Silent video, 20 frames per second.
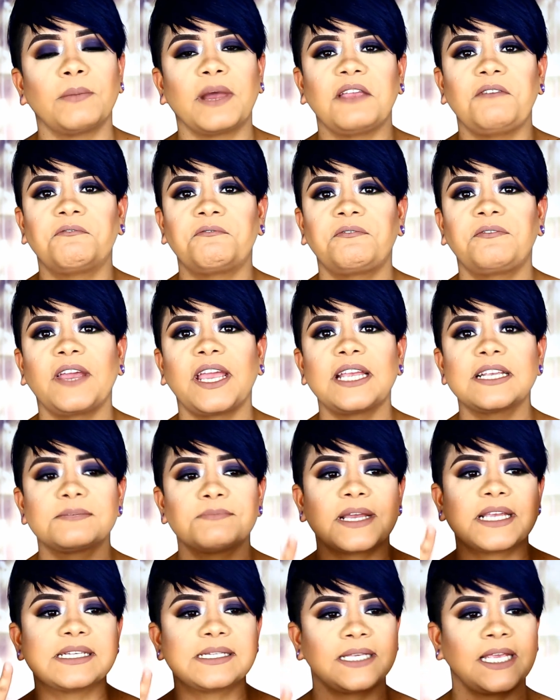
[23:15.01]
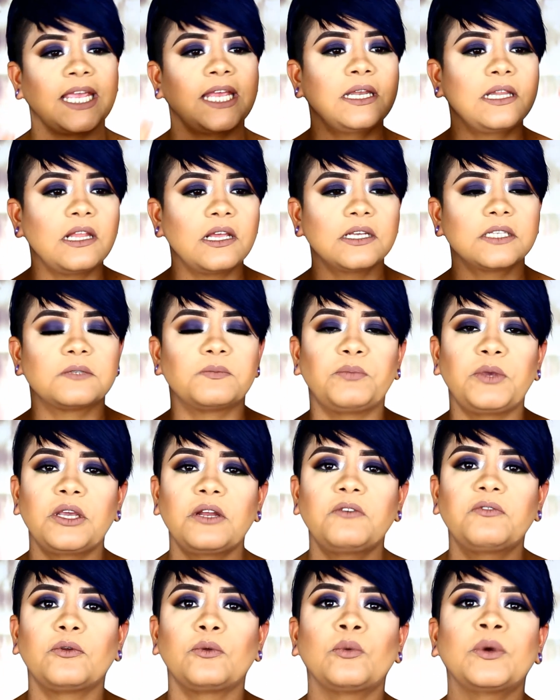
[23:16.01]
My face, my skin looks
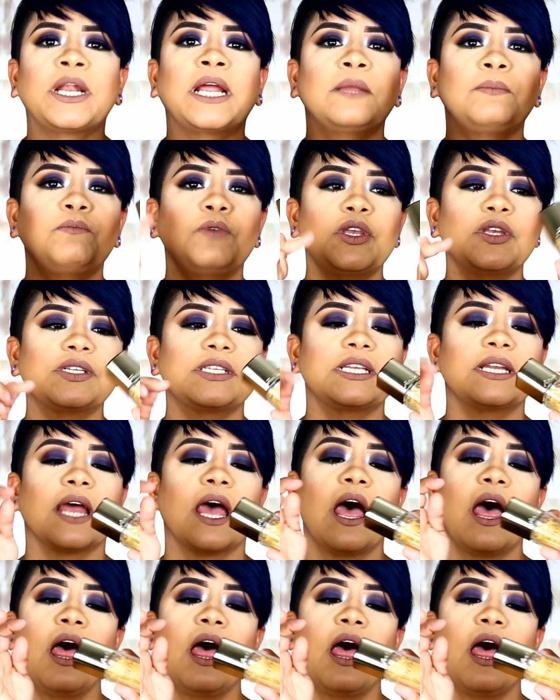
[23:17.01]
beautiful when I'm using